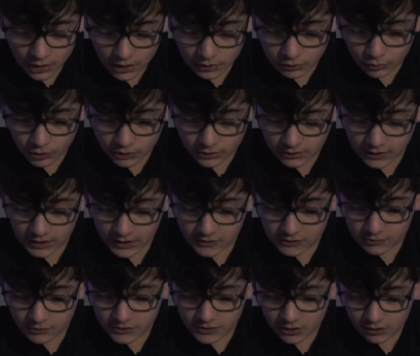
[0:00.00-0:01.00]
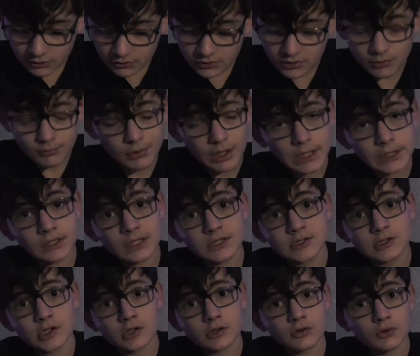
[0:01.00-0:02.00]
And when these materials combined, they
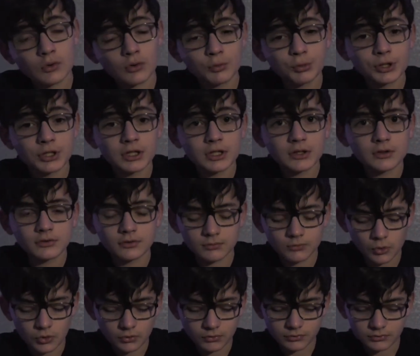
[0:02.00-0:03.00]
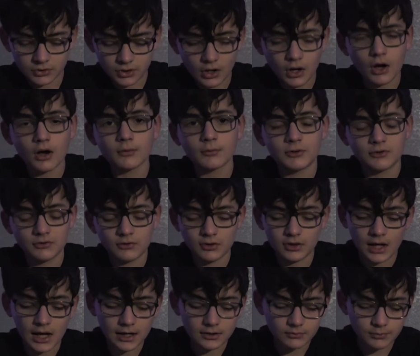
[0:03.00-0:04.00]
started orbiting, well, yeah, obviously
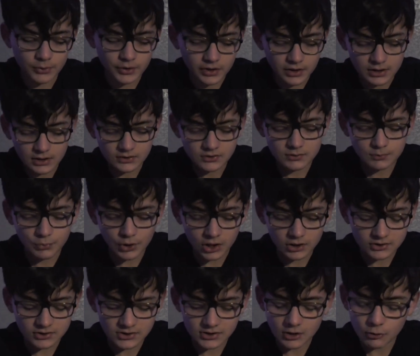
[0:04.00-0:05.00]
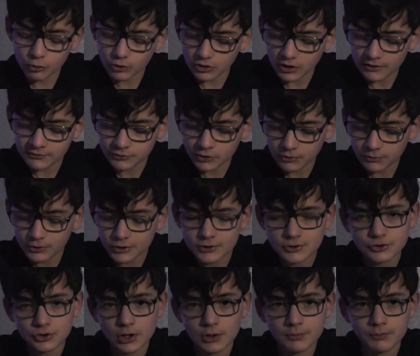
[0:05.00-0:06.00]
that planet, but they were
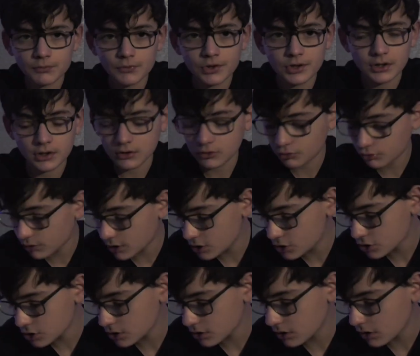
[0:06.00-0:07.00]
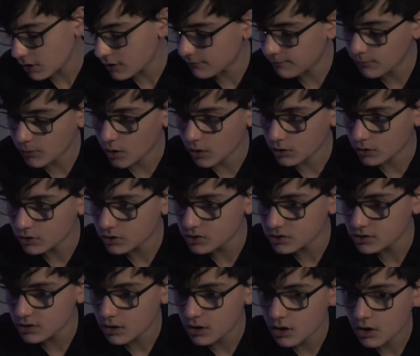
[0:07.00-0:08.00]
leftovers from the creation of
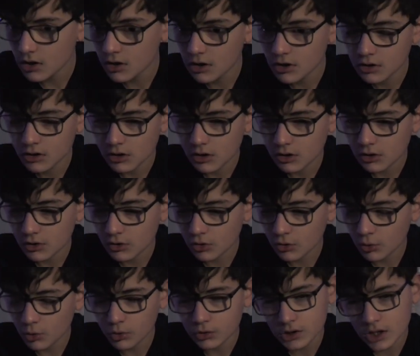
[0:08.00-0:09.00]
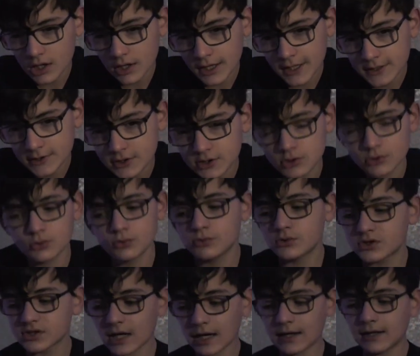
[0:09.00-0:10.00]
Mars, according to
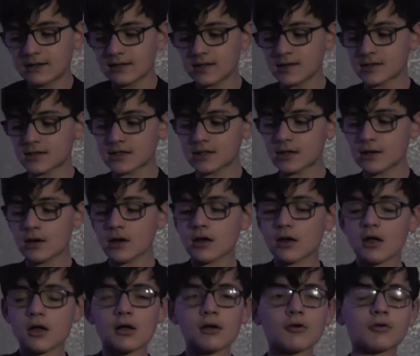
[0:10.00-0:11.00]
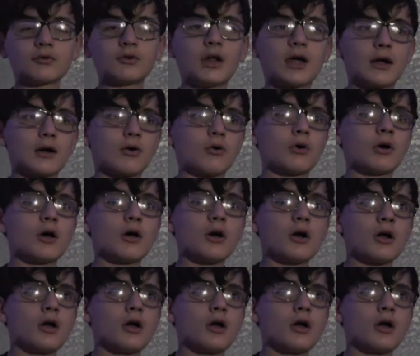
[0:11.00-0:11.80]
scientists. Now,